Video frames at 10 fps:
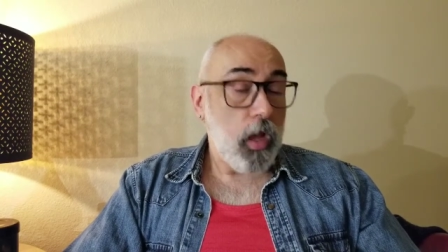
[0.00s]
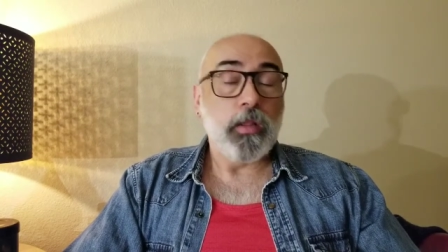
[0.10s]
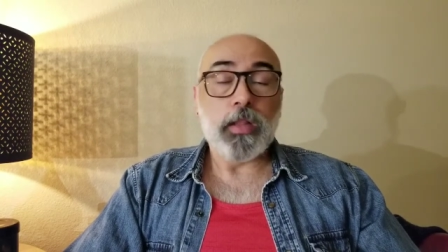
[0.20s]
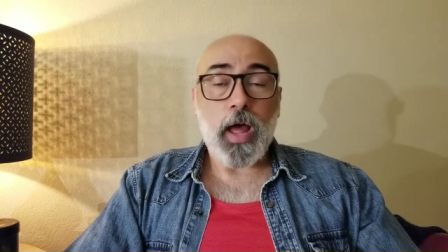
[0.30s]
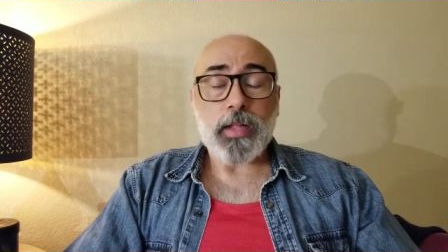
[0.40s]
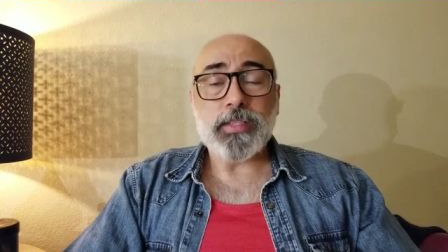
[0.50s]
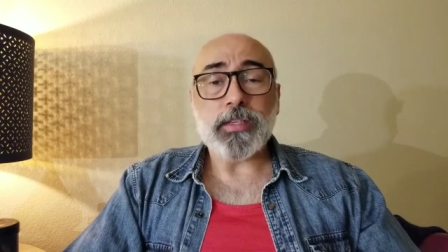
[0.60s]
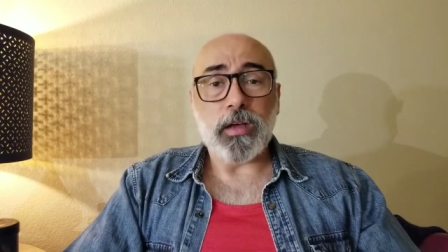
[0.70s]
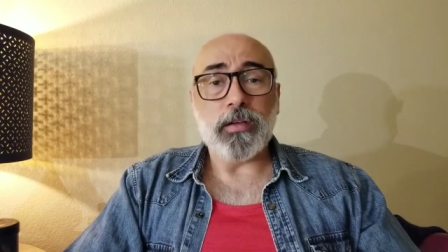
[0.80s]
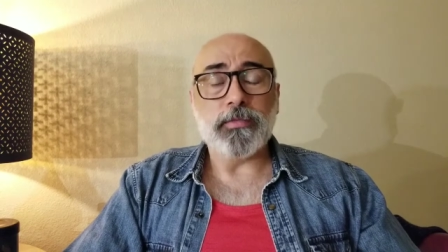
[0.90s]
Lots
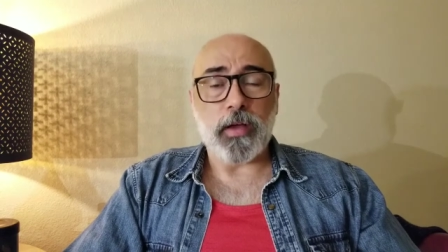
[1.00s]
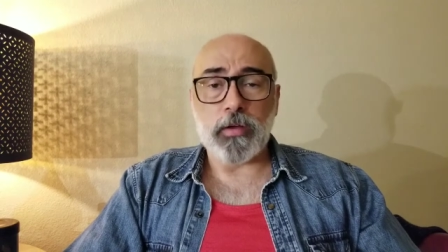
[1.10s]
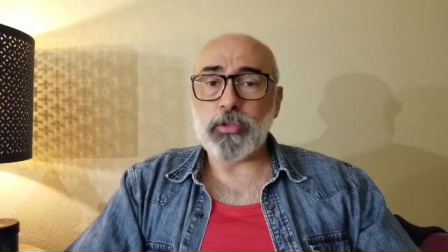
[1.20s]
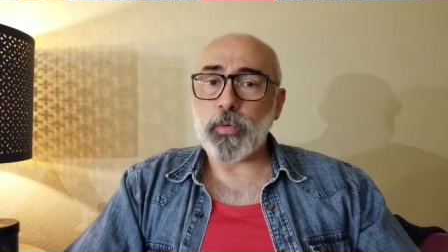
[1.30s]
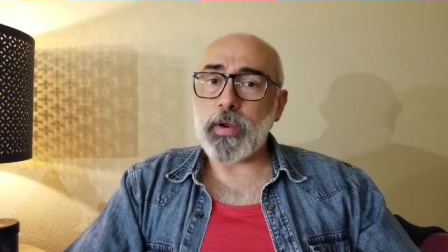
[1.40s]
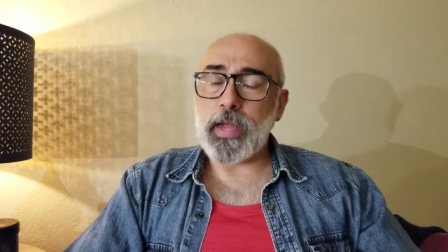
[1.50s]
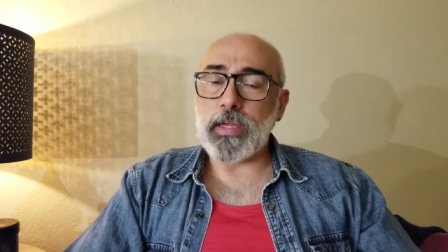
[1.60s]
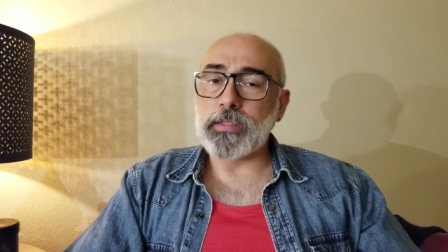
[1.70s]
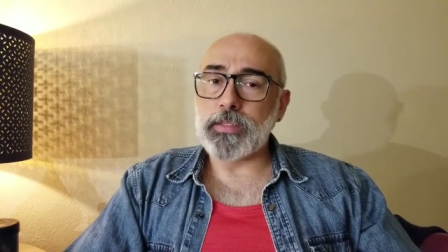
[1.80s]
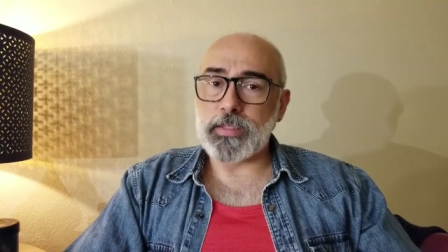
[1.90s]
of underwear
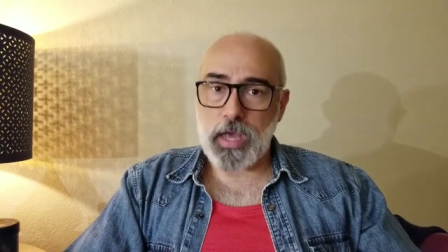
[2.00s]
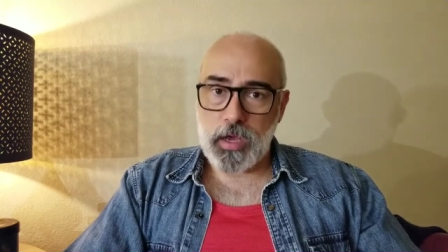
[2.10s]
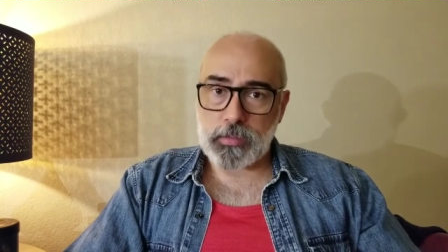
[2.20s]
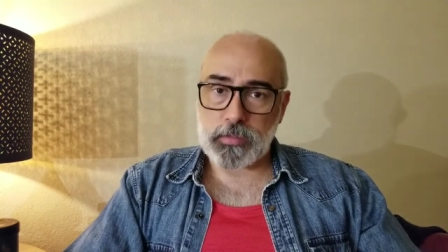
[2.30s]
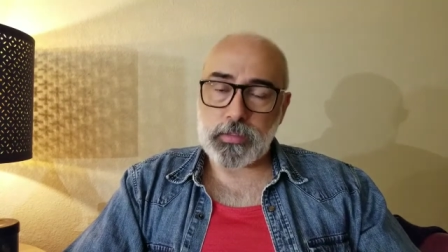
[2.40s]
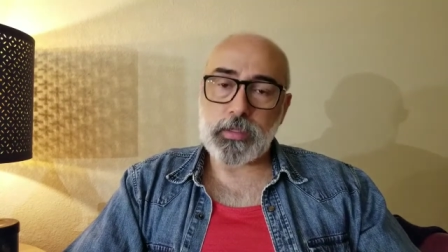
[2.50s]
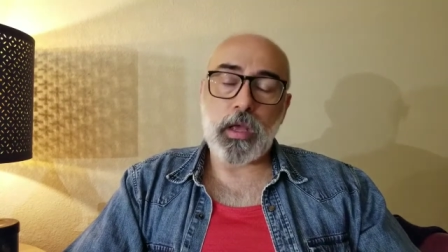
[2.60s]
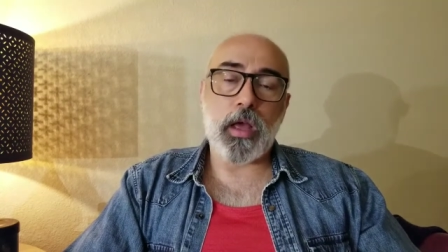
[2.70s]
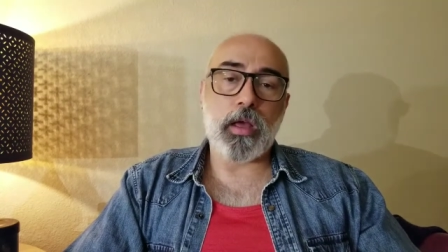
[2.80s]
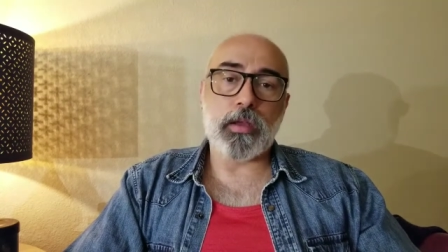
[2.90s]
and socks.
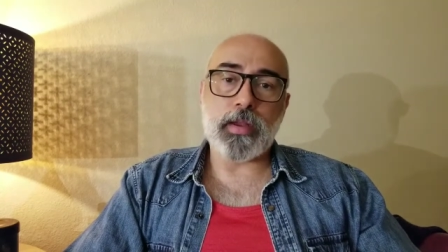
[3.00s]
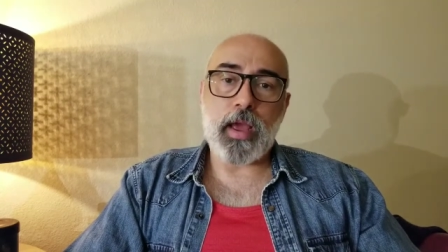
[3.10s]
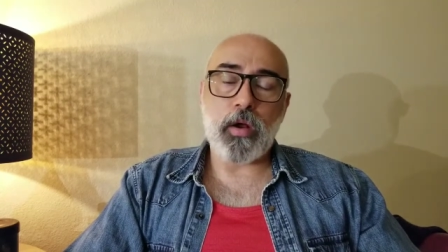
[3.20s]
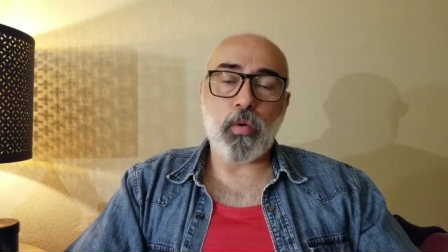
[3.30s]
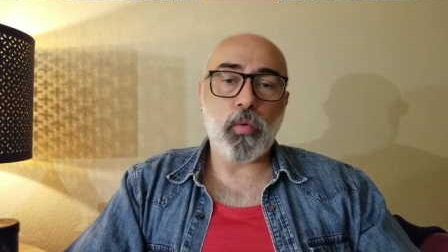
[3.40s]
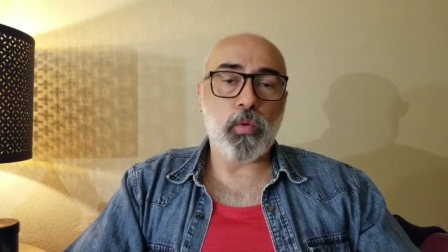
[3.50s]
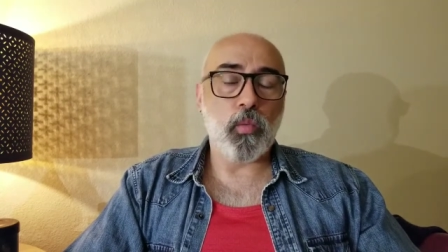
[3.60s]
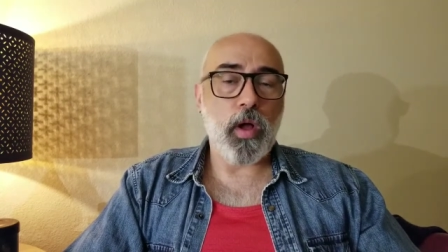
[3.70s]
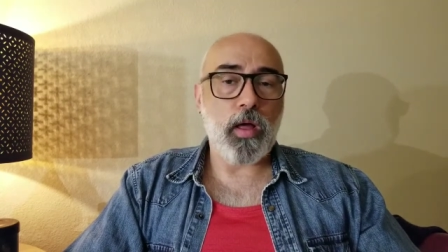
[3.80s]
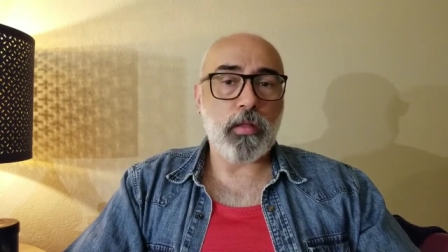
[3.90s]
Now,
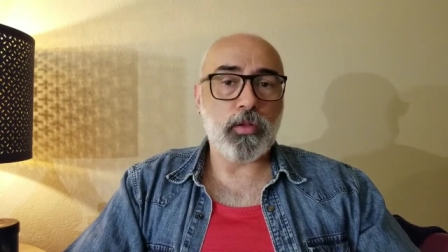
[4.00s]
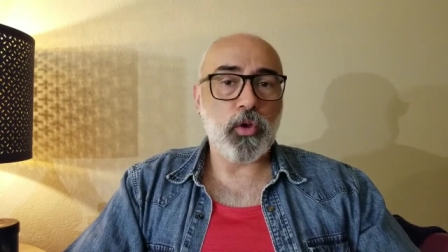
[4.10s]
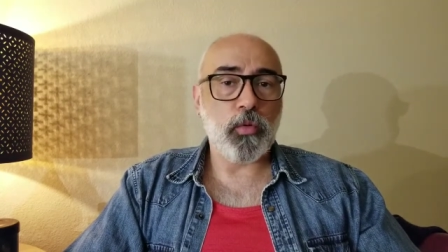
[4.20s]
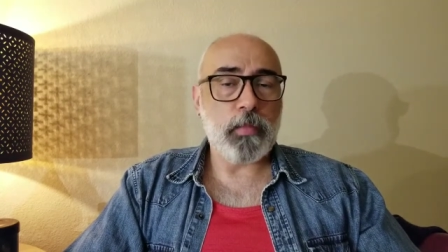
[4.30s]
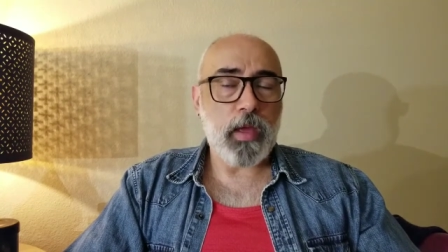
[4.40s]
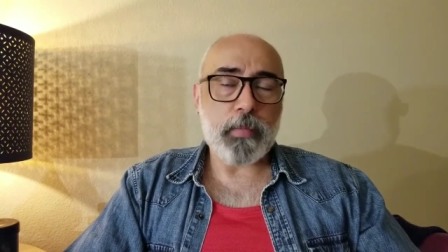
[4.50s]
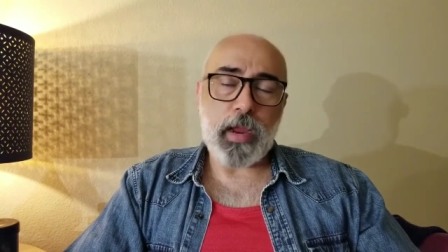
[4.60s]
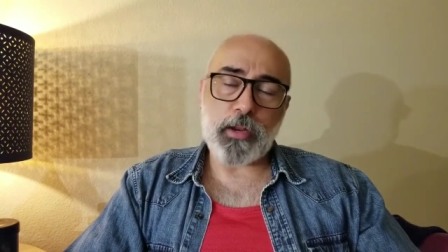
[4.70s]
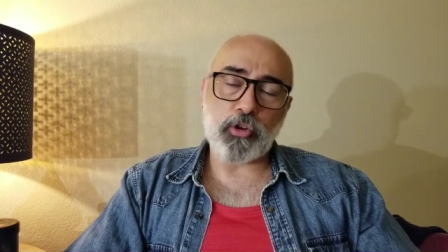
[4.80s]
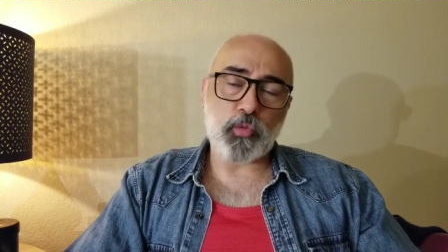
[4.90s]
while you're
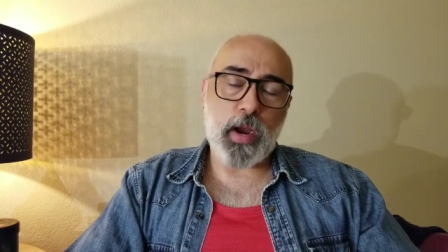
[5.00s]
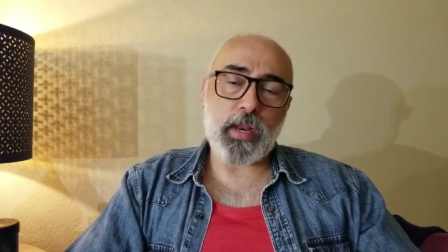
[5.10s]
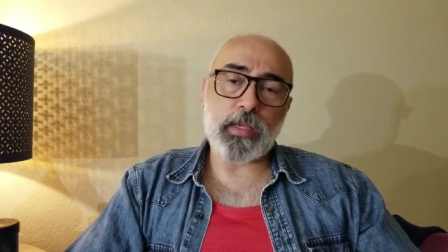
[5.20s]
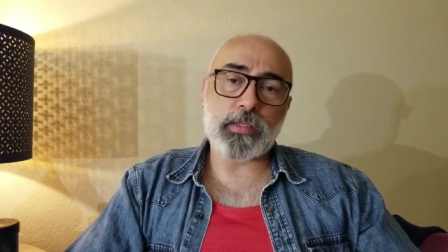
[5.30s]
maybe in a training